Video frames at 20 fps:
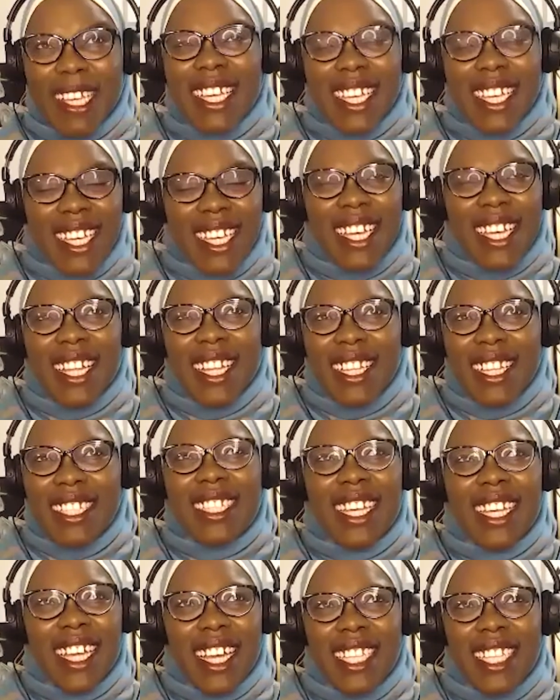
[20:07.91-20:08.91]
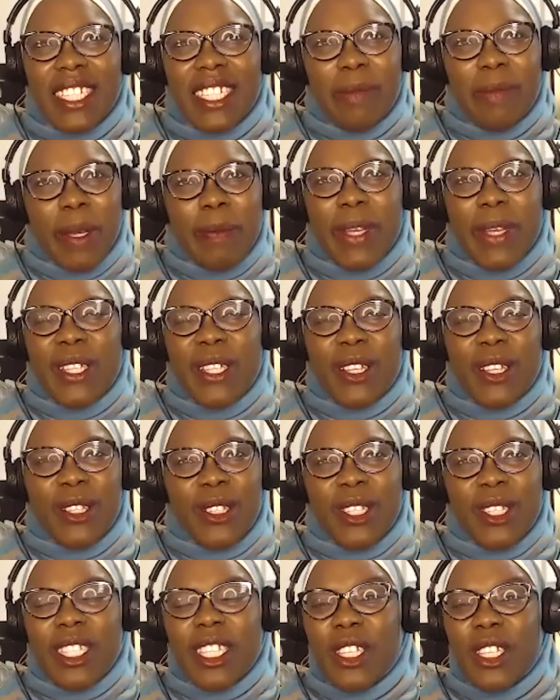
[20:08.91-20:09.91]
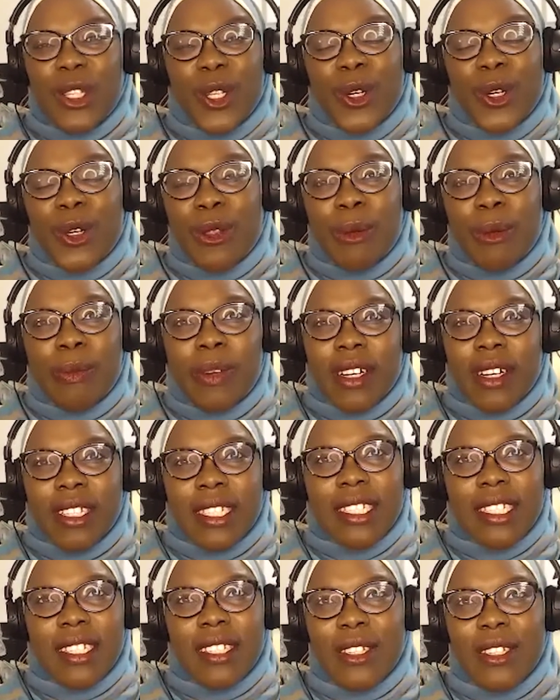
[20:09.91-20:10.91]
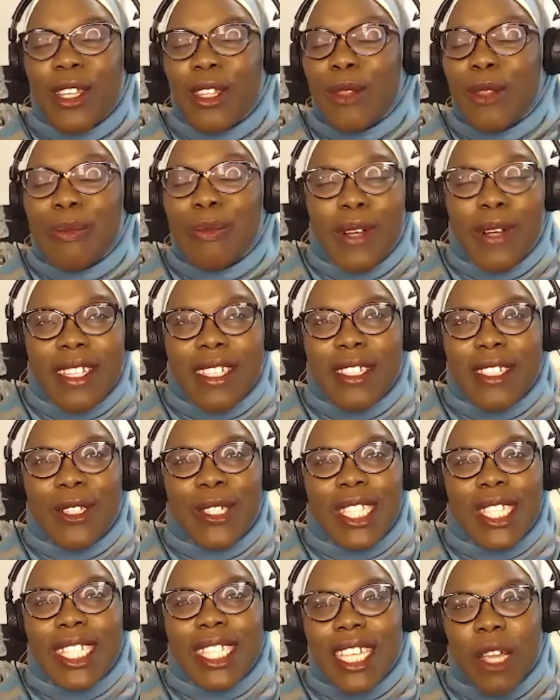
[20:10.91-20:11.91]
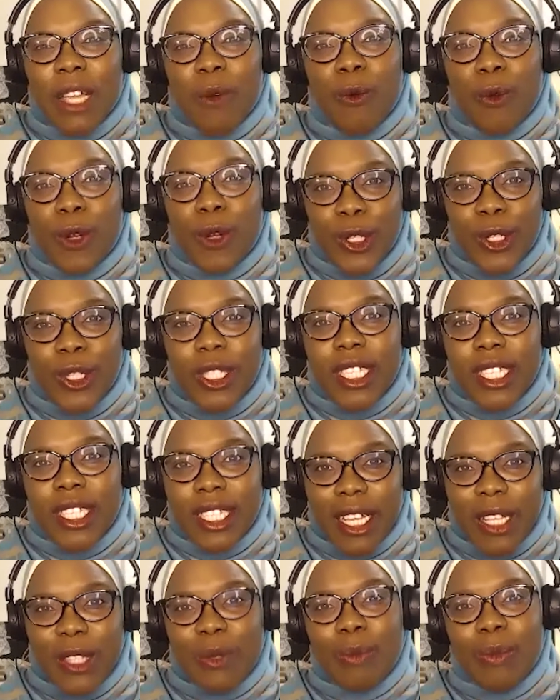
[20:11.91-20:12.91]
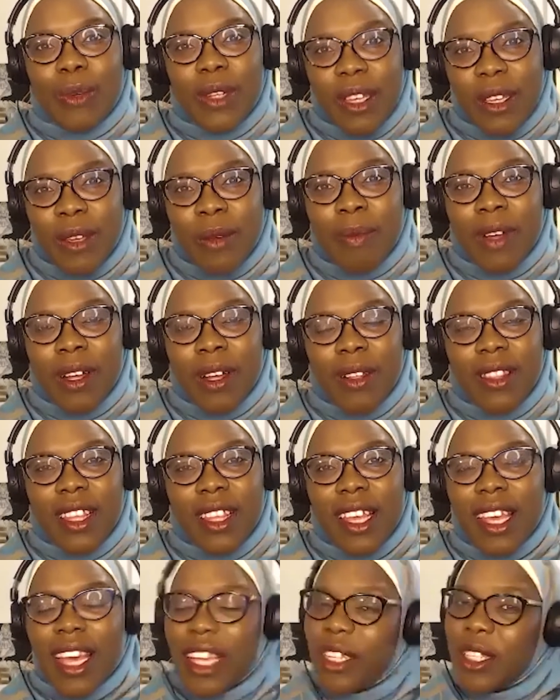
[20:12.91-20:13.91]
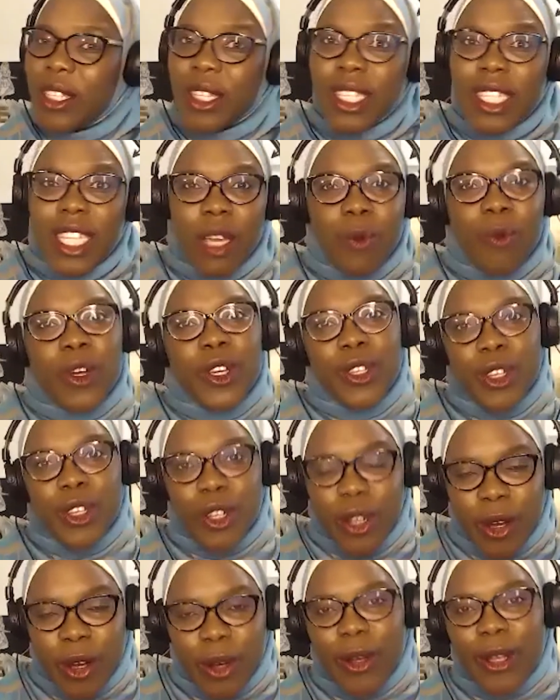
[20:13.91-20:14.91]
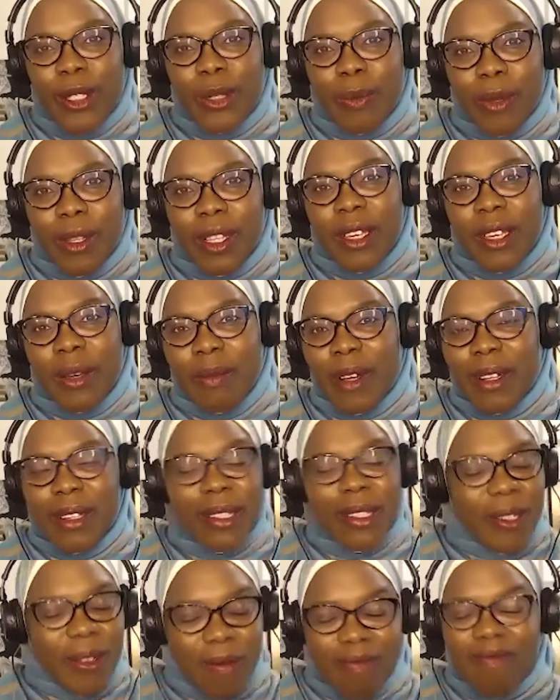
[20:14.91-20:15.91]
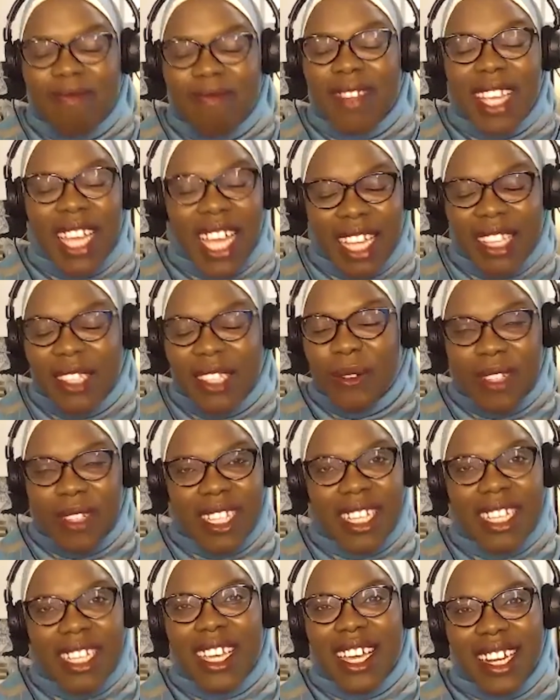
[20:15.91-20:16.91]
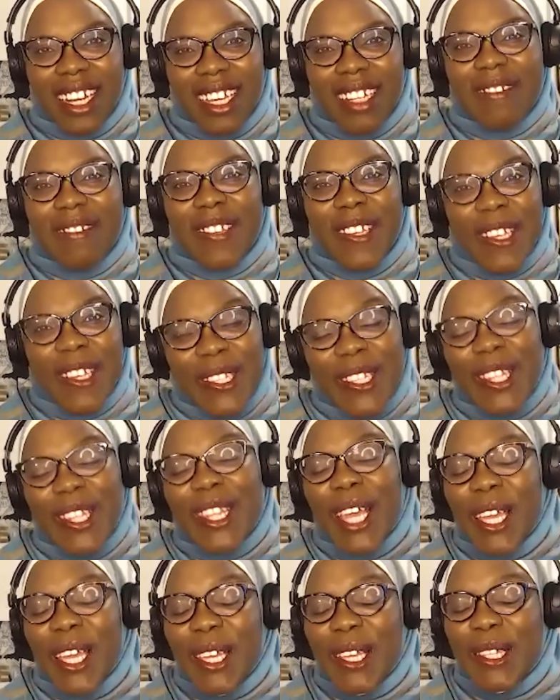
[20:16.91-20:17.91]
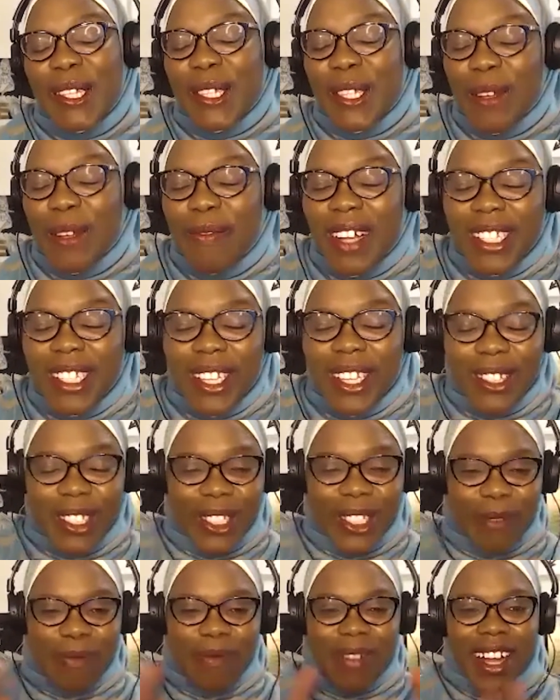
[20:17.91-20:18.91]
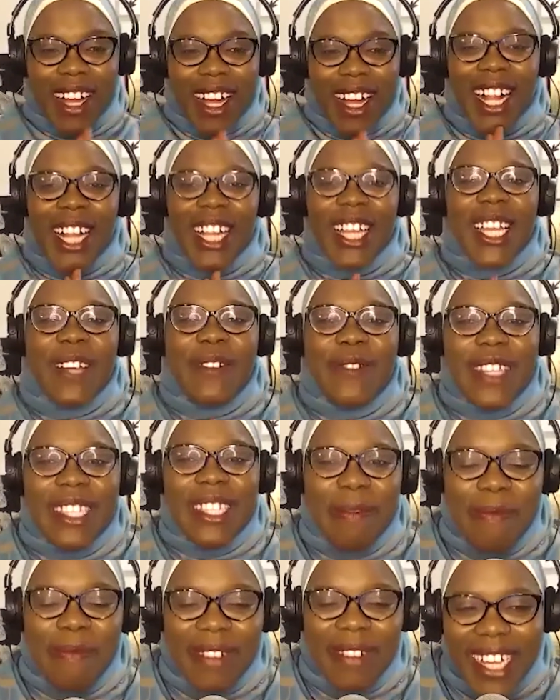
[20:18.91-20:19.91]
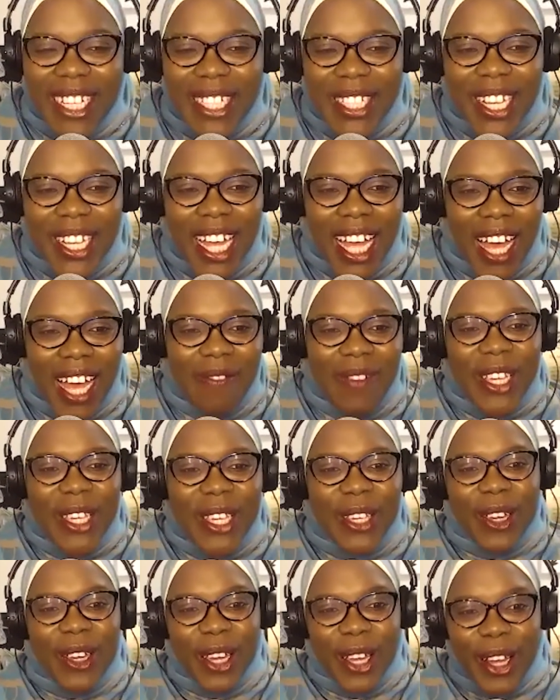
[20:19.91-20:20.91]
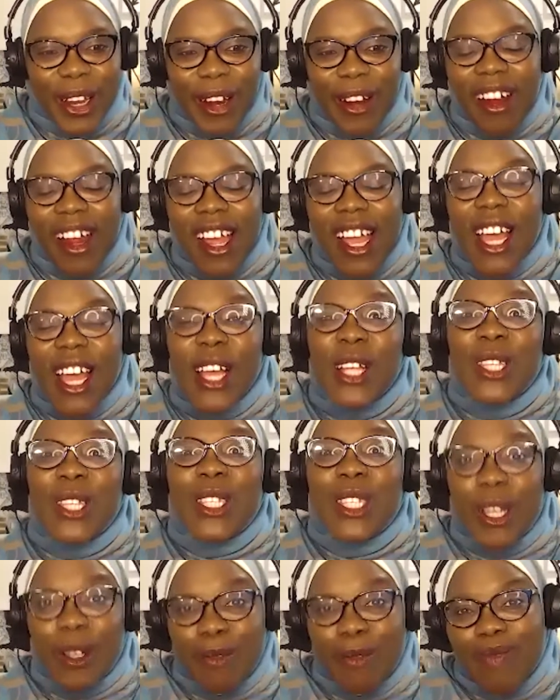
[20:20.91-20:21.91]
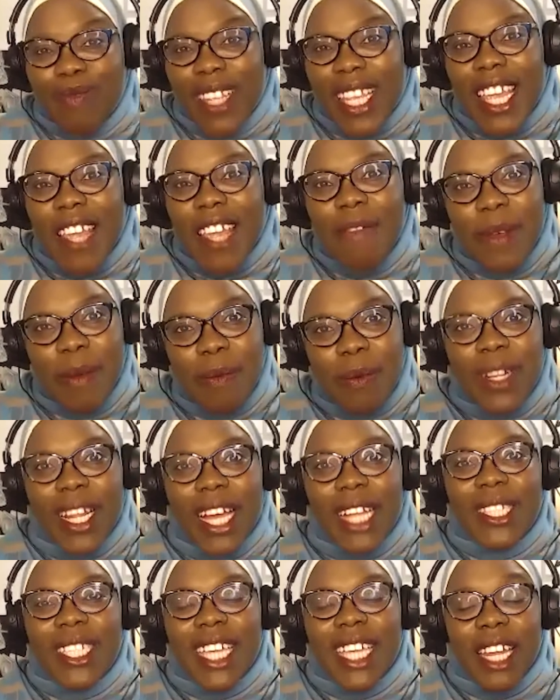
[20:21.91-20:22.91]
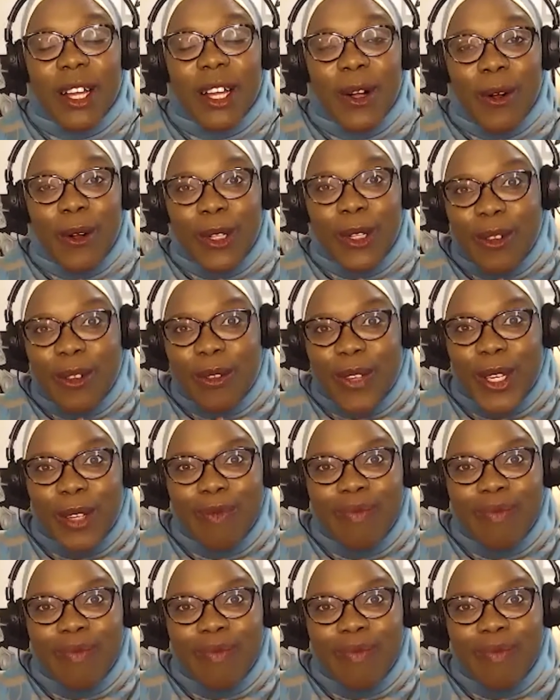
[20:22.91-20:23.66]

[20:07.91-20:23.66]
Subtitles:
Yeah, I tell my patients, you see, you're the boss. You're the boss. You decide what you decide to put in your mouth. You decide what you're not going to put in your mouth. So I totally get it. So thank you so much, Dr. Jamal. It was a pleasure having you here. So if people like to get a hold of you